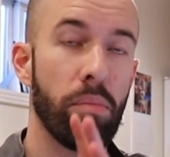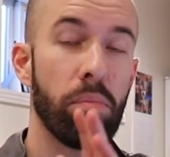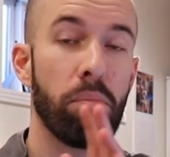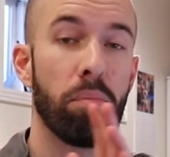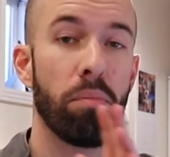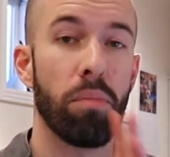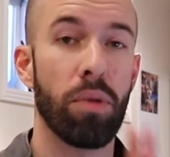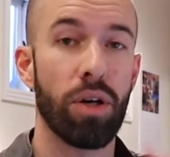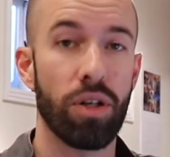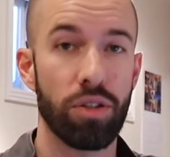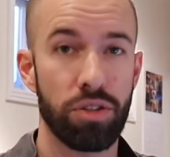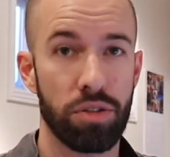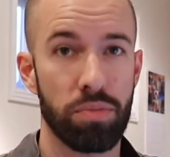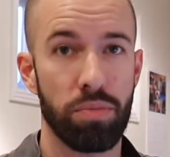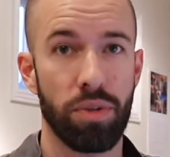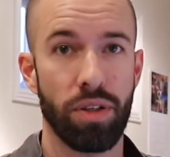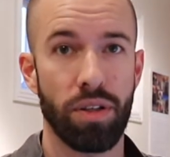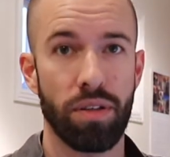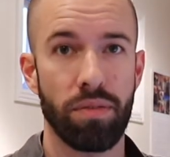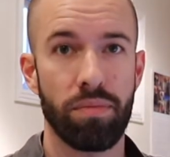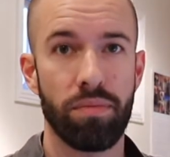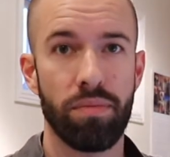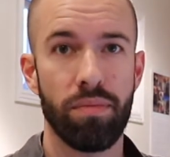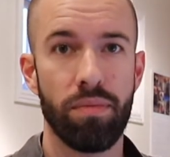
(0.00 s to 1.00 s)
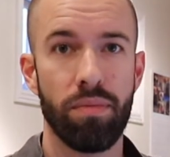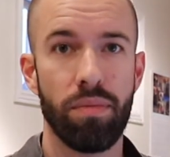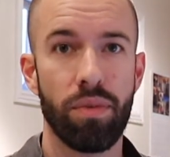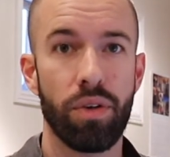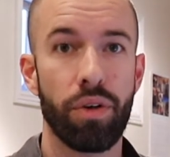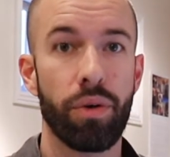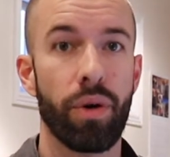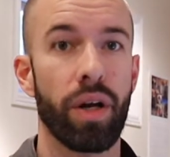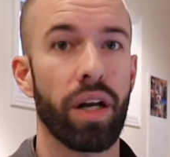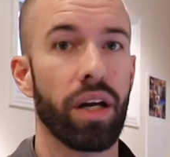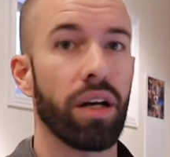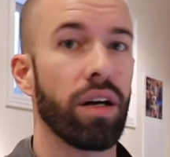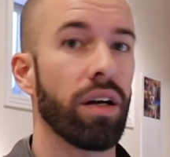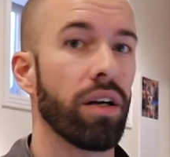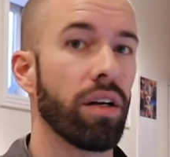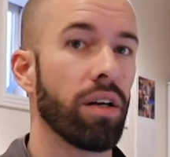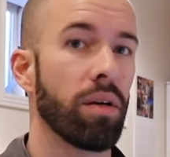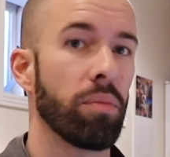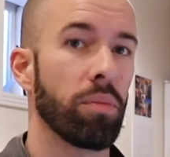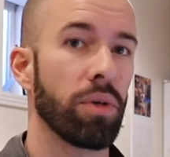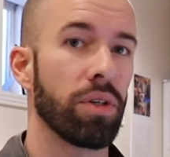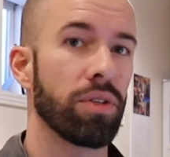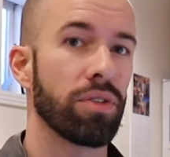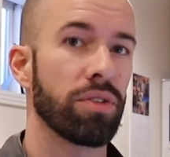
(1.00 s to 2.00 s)
multiple credit card
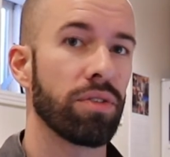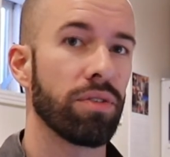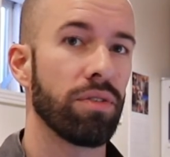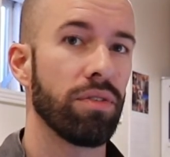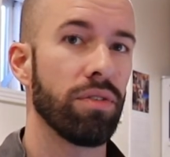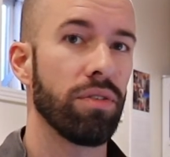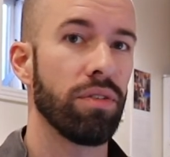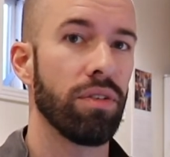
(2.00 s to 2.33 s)
numbers?